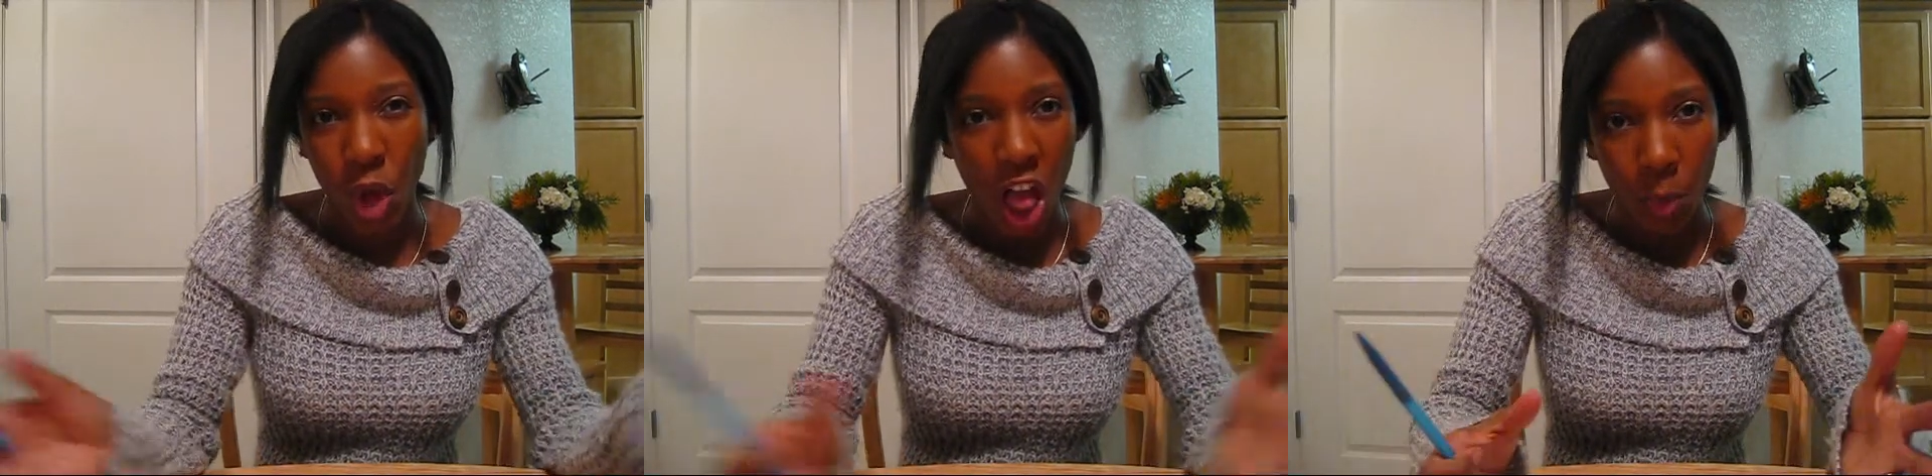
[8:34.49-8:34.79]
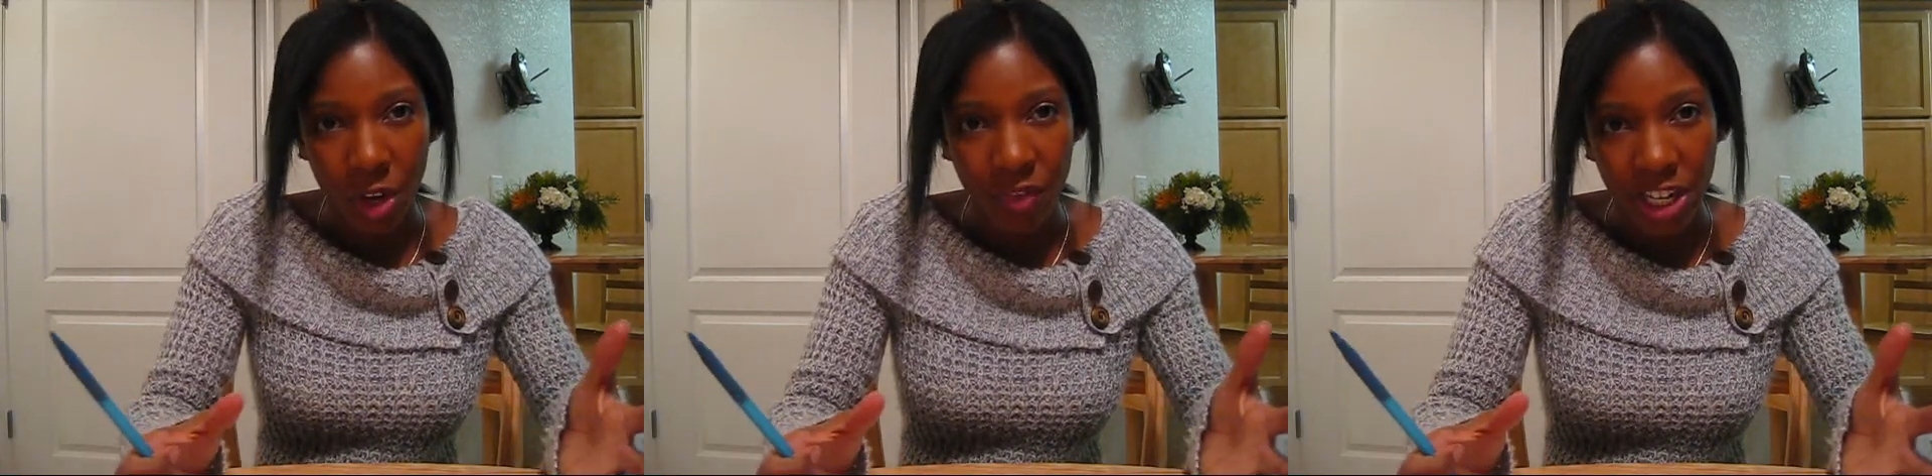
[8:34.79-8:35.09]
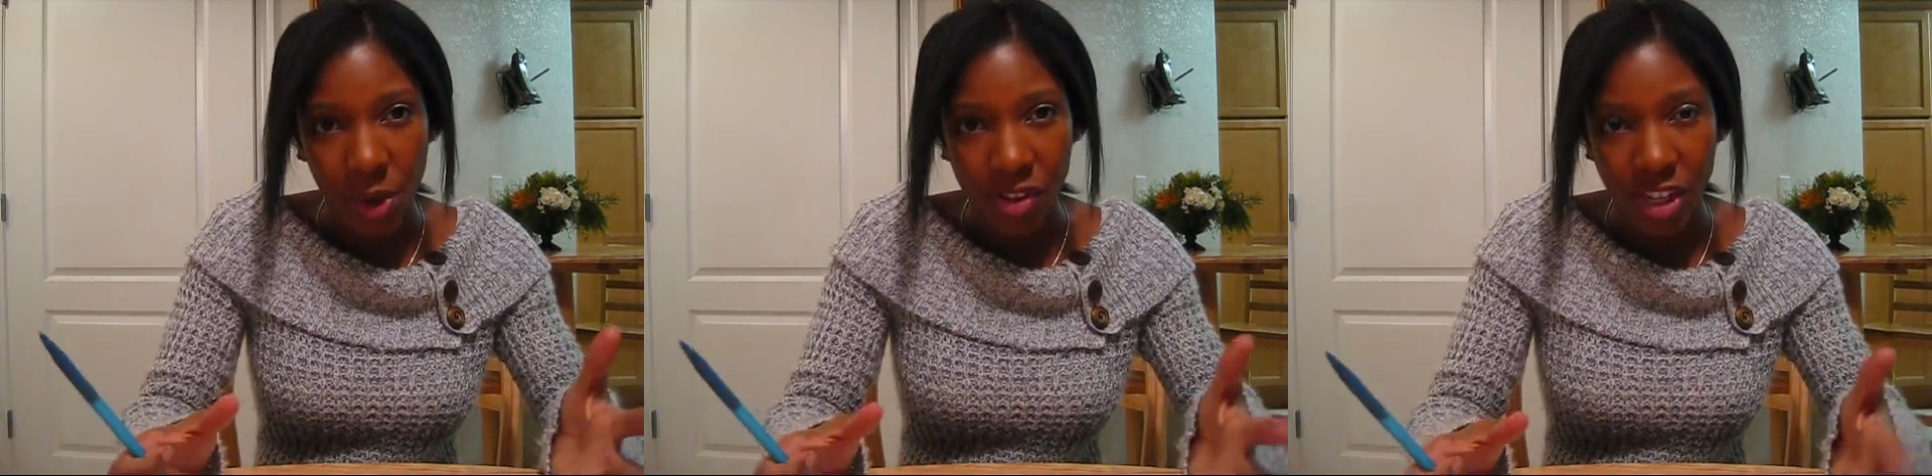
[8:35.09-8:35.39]
all in one
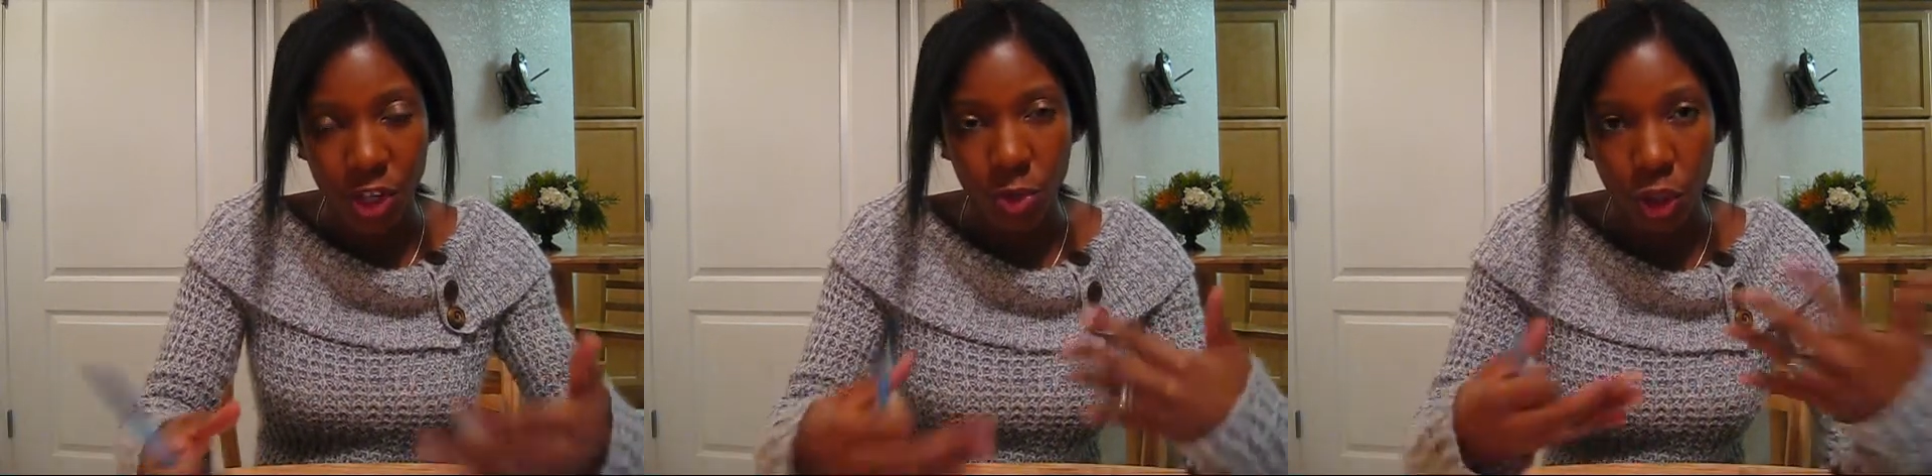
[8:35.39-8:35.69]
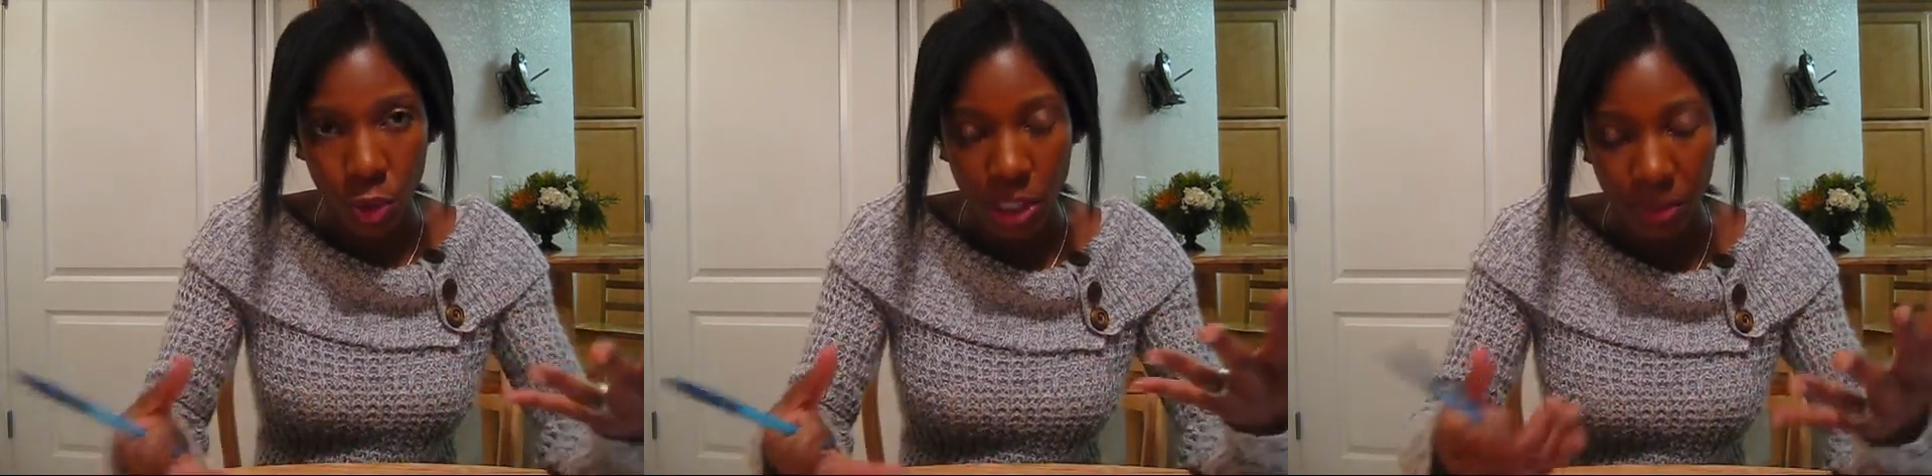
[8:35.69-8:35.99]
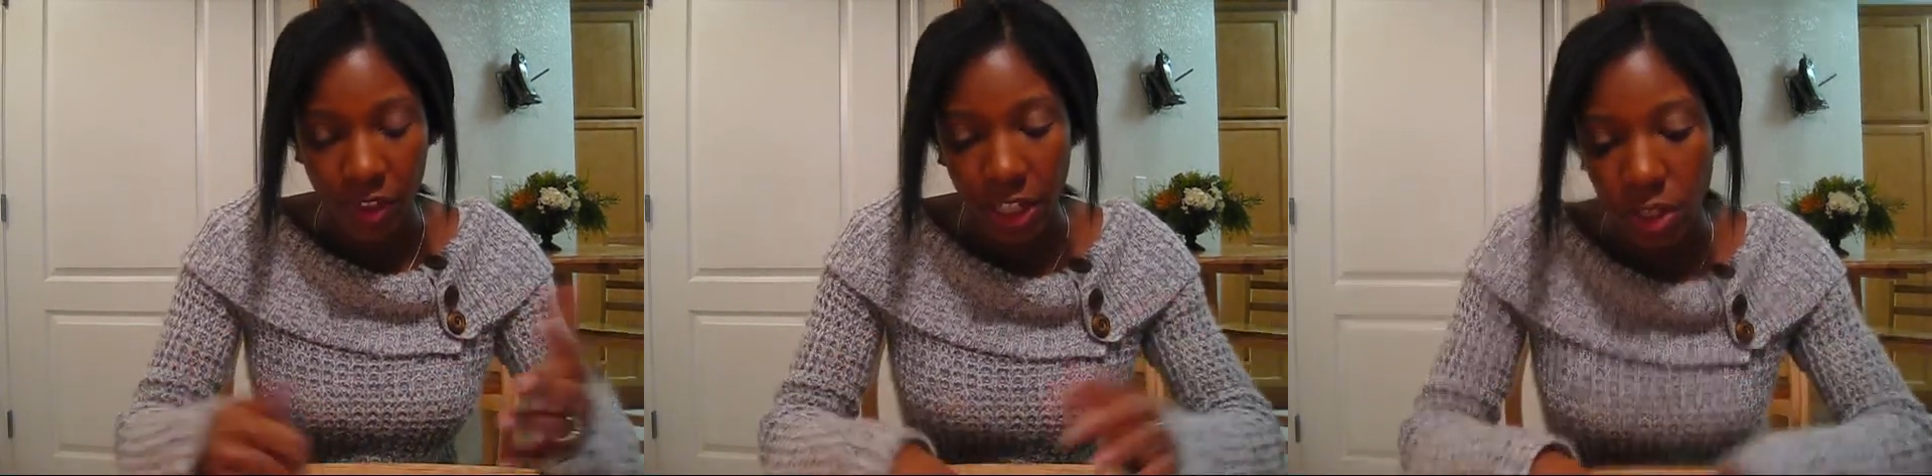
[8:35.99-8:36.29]
video instead of doing two
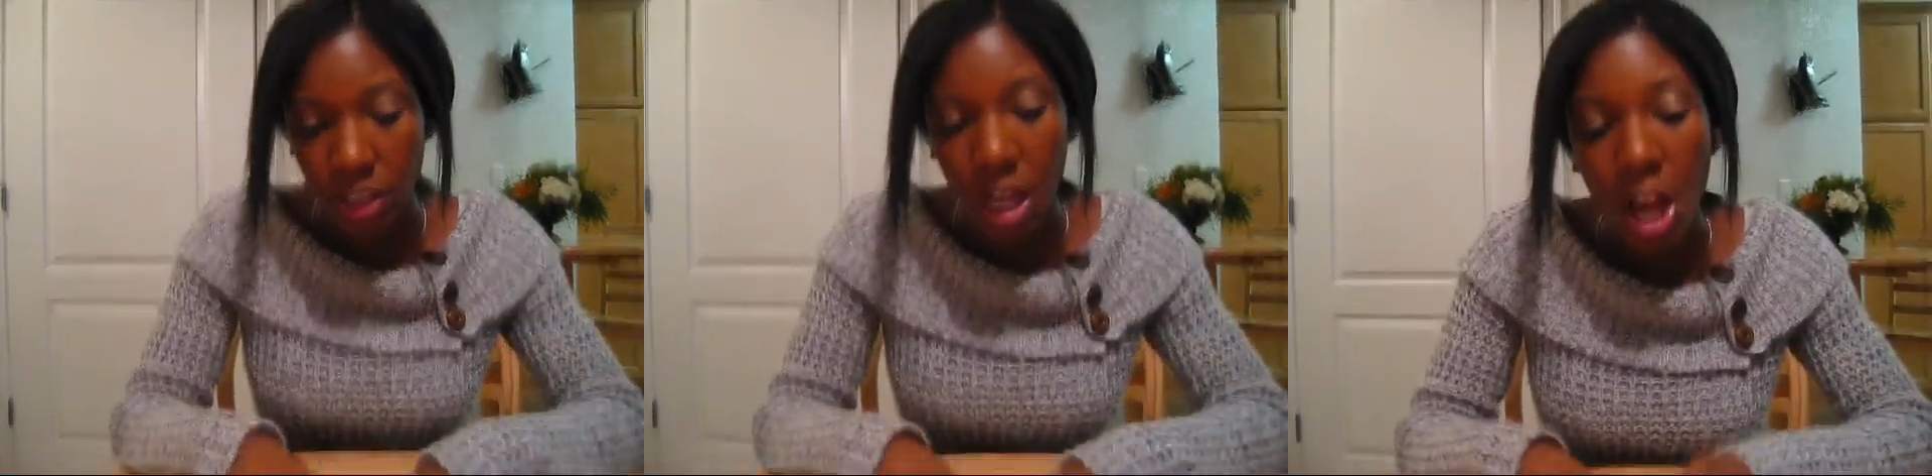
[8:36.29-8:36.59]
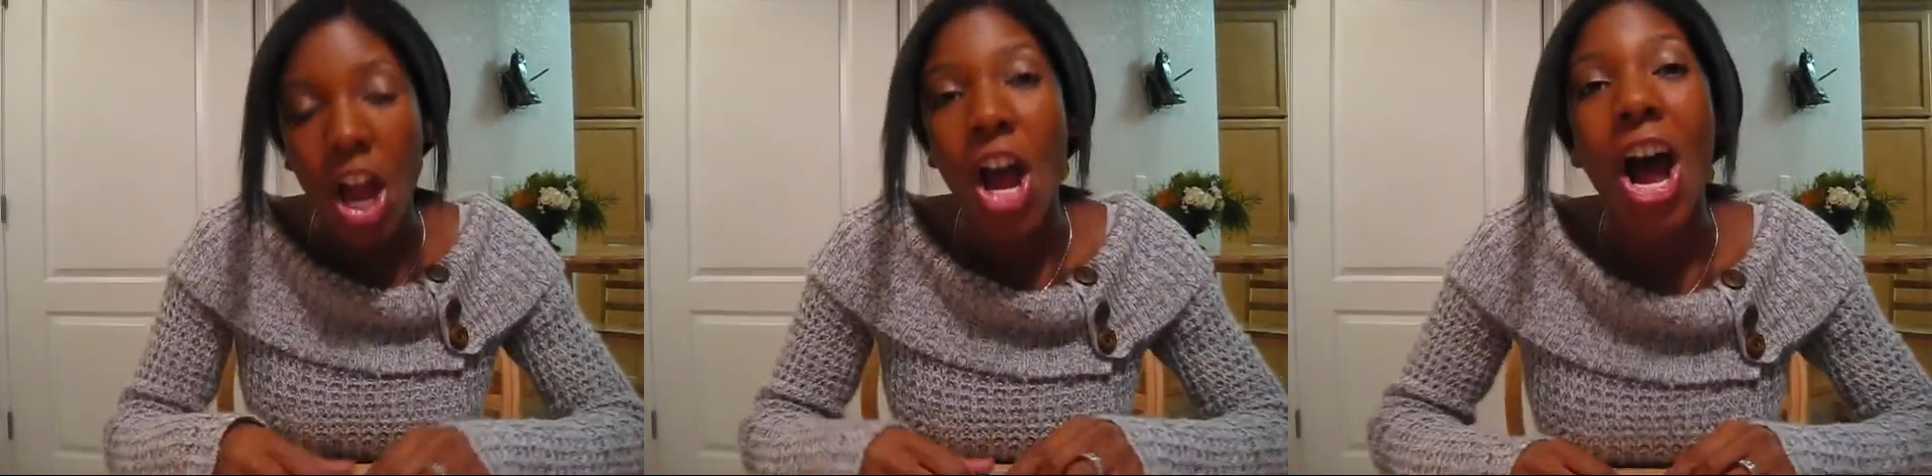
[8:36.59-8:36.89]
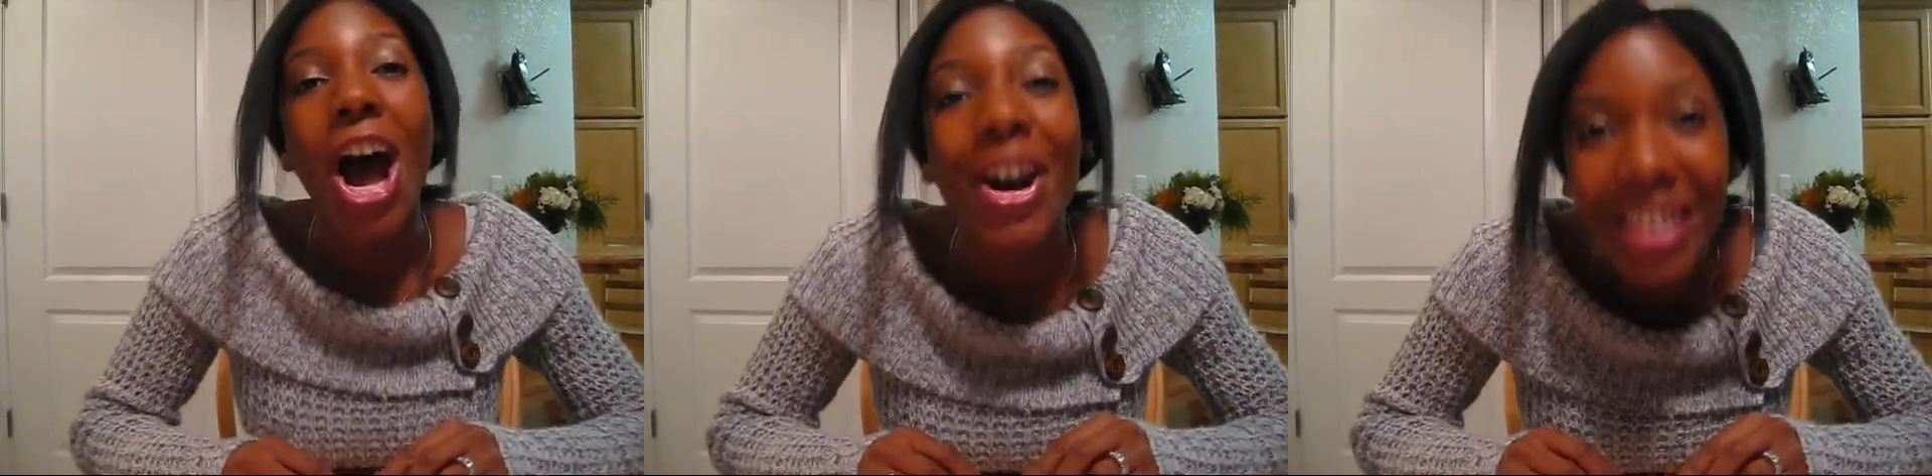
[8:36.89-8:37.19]
separate videos.
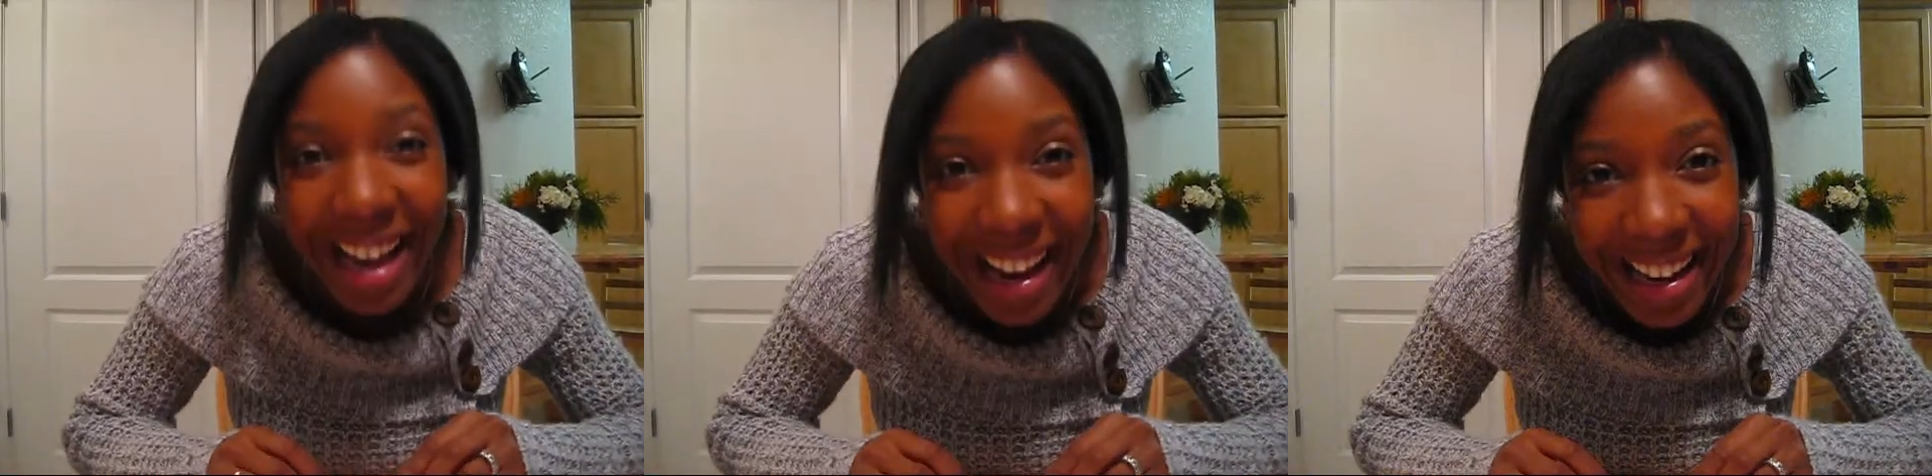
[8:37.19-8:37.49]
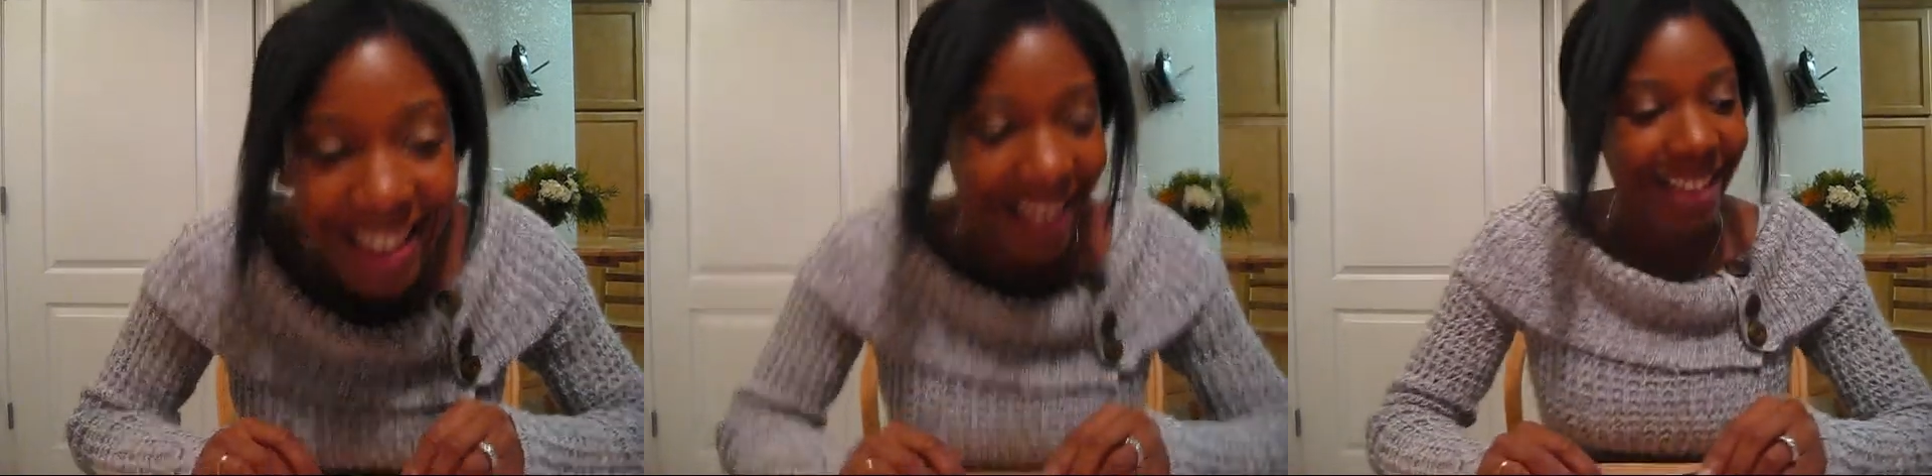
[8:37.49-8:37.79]
Okay.